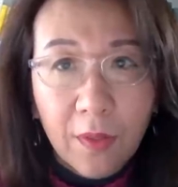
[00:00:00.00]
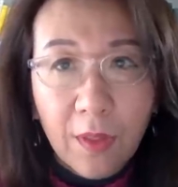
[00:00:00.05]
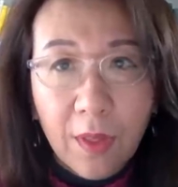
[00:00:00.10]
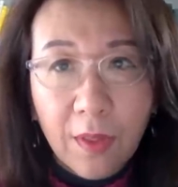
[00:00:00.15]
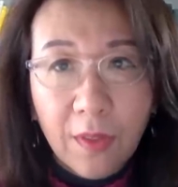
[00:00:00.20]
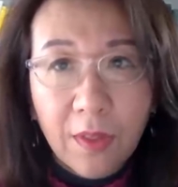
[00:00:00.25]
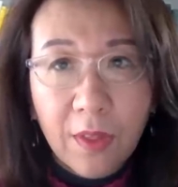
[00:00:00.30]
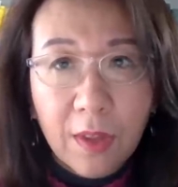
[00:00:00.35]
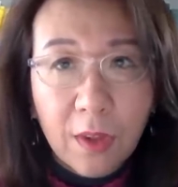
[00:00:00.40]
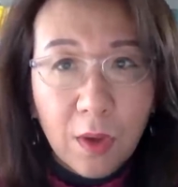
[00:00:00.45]

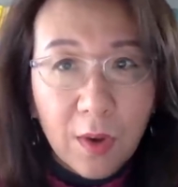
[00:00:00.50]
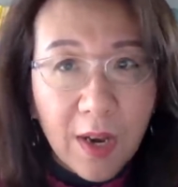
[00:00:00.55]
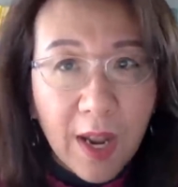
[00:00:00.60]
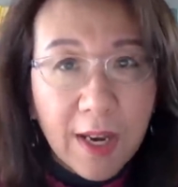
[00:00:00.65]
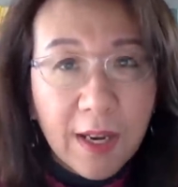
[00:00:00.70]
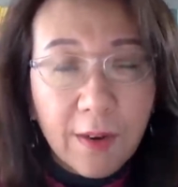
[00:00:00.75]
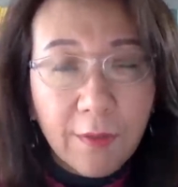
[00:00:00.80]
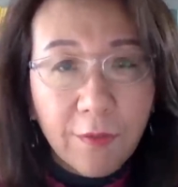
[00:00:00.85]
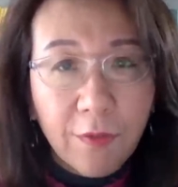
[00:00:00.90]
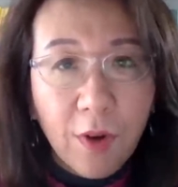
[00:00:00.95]
the
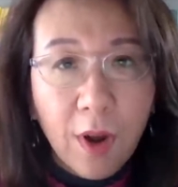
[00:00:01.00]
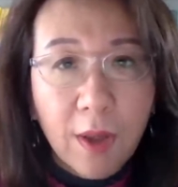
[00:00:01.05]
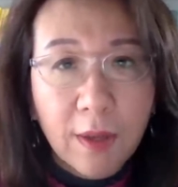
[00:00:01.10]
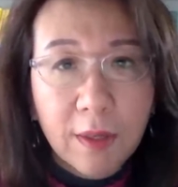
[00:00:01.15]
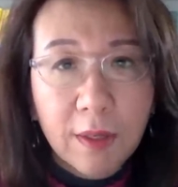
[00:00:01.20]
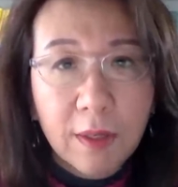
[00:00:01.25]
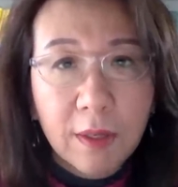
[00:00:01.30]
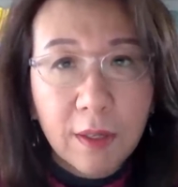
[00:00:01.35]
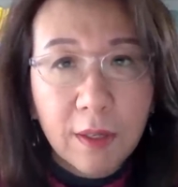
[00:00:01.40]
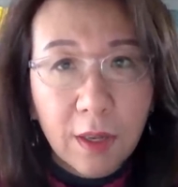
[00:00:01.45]
United
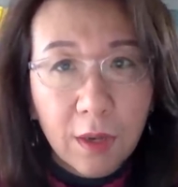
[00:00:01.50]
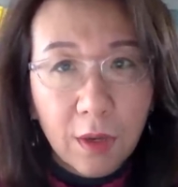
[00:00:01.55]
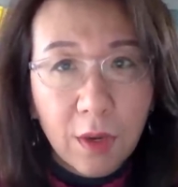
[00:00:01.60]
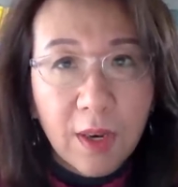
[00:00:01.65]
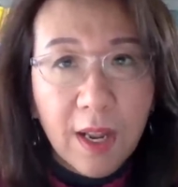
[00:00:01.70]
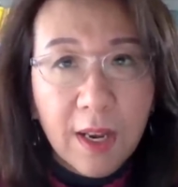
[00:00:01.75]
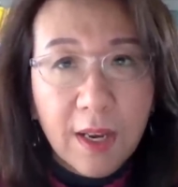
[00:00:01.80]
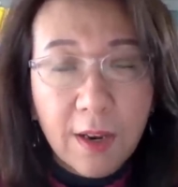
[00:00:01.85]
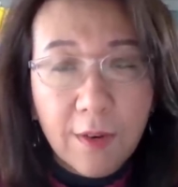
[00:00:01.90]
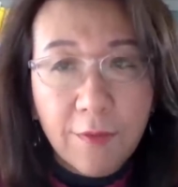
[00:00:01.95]
Front, the
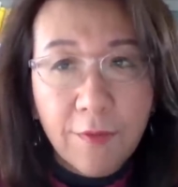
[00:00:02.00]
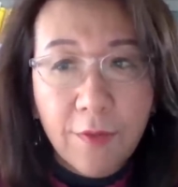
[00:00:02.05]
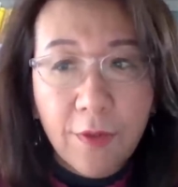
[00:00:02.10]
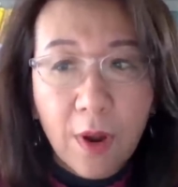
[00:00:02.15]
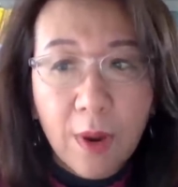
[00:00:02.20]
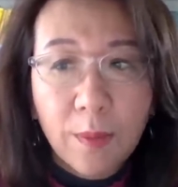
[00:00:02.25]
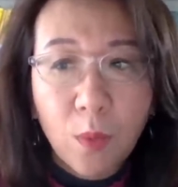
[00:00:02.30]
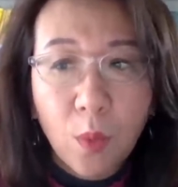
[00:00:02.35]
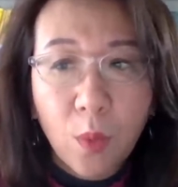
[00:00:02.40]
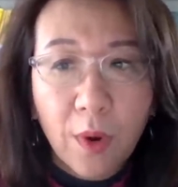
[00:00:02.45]
United
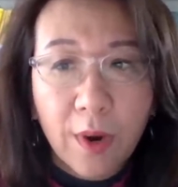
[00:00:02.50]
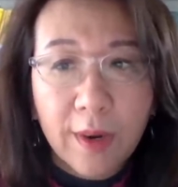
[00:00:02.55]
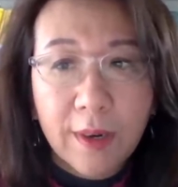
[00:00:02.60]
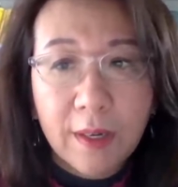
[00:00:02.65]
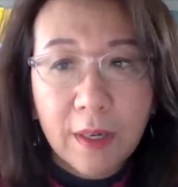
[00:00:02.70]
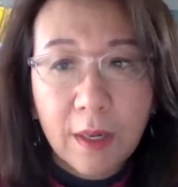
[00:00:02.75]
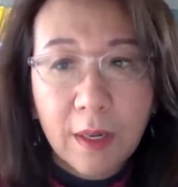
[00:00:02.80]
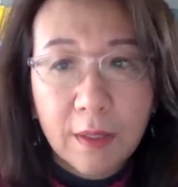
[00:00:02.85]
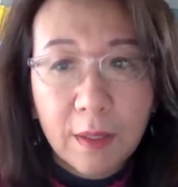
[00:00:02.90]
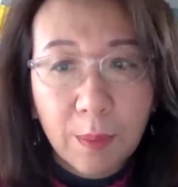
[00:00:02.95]
Front Work
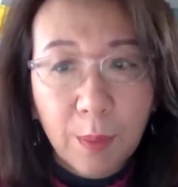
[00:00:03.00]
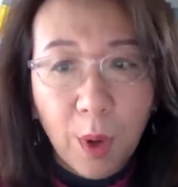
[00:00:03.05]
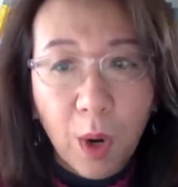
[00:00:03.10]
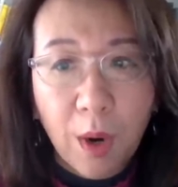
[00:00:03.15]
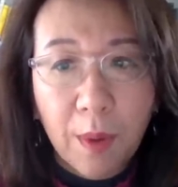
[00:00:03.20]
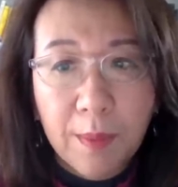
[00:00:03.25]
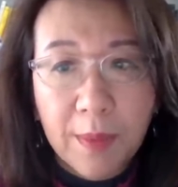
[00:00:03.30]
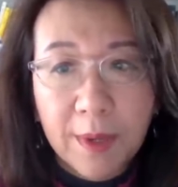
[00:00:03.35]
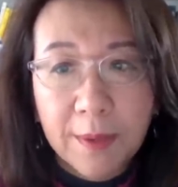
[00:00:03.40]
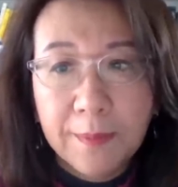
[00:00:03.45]

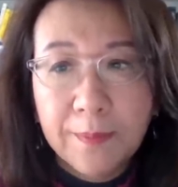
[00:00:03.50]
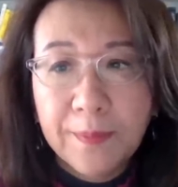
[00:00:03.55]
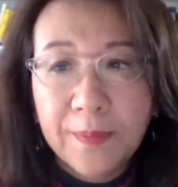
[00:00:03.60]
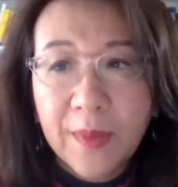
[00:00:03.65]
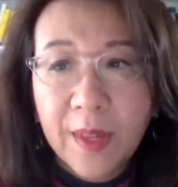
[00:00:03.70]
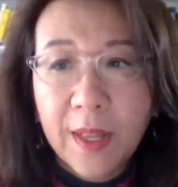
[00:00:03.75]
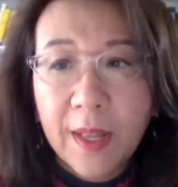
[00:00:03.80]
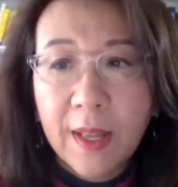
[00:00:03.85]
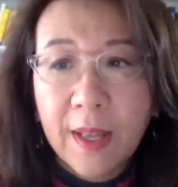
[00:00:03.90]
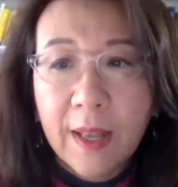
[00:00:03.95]
Department.
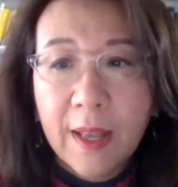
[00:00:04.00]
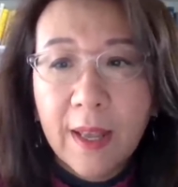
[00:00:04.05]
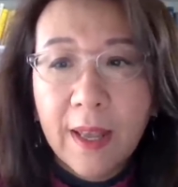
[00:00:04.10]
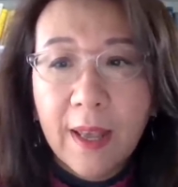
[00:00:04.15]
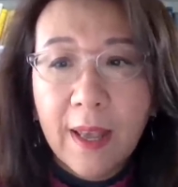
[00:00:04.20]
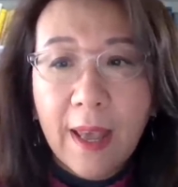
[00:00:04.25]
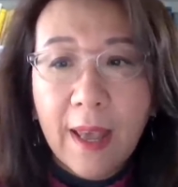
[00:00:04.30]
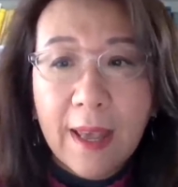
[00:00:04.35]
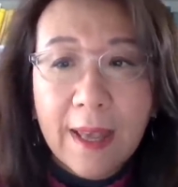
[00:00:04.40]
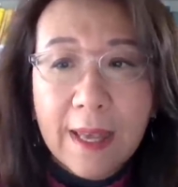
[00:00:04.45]

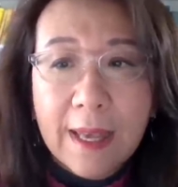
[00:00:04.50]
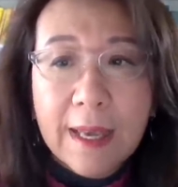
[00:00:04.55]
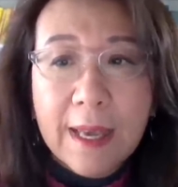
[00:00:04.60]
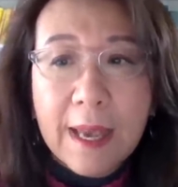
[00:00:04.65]
And he